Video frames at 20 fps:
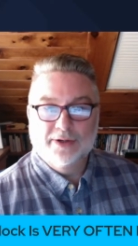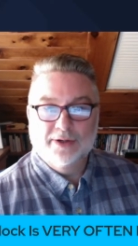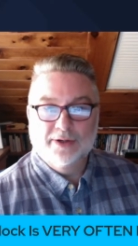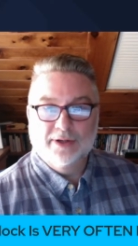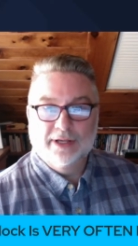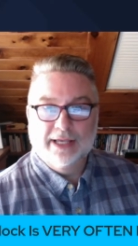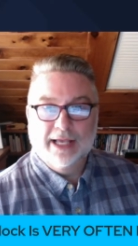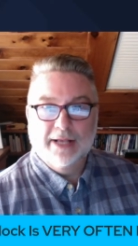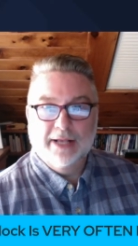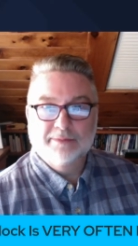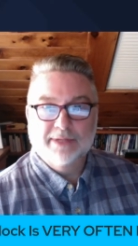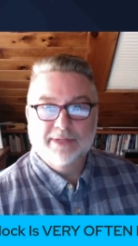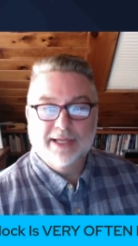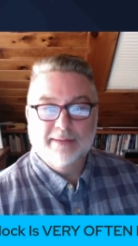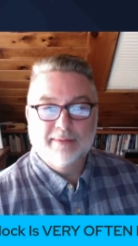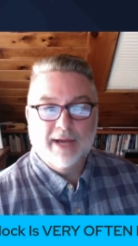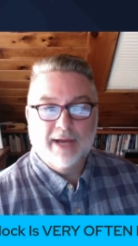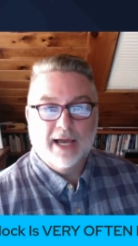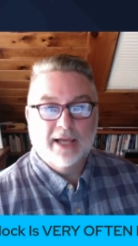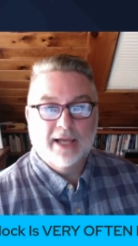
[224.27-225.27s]
helped
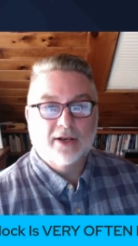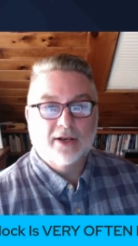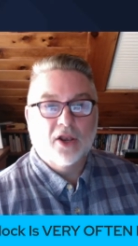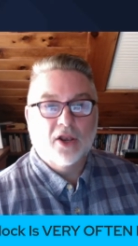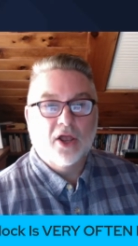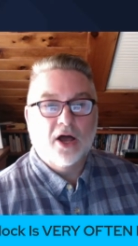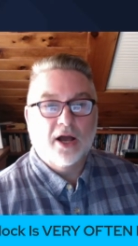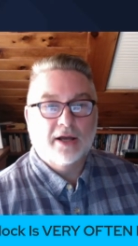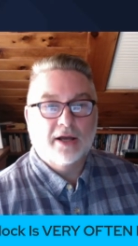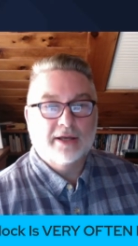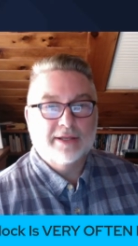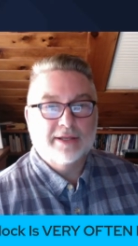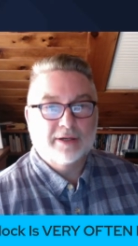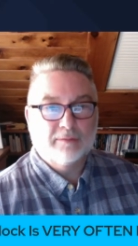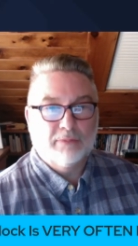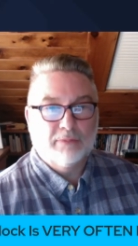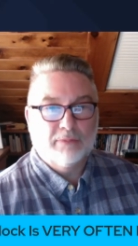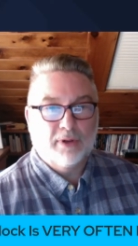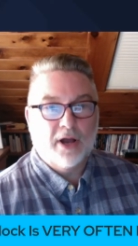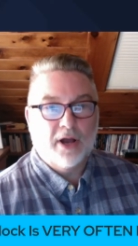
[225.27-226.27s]
them unlock their
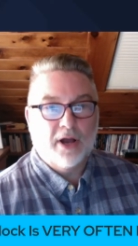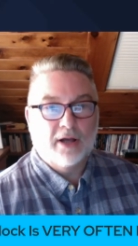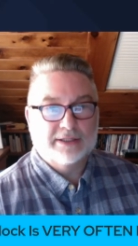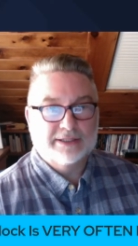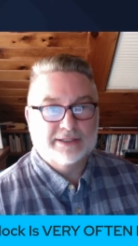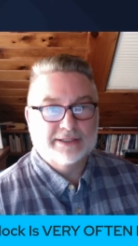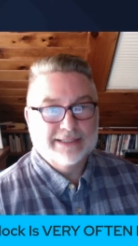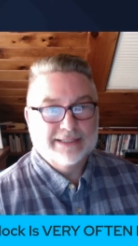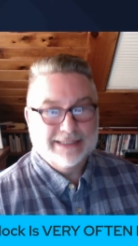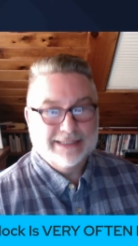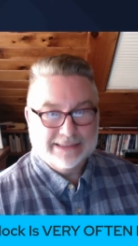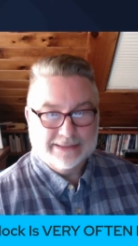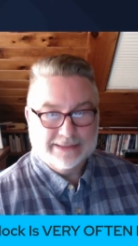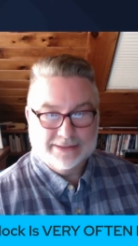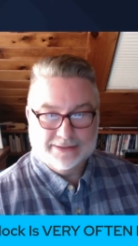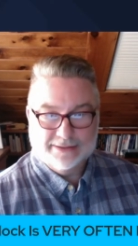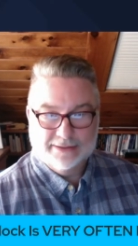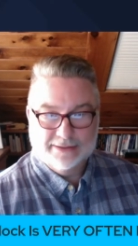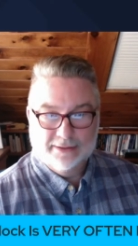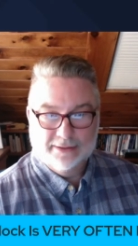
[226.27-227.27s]

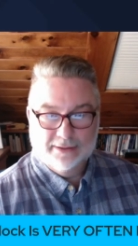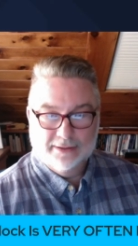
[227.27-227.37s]
blockedness.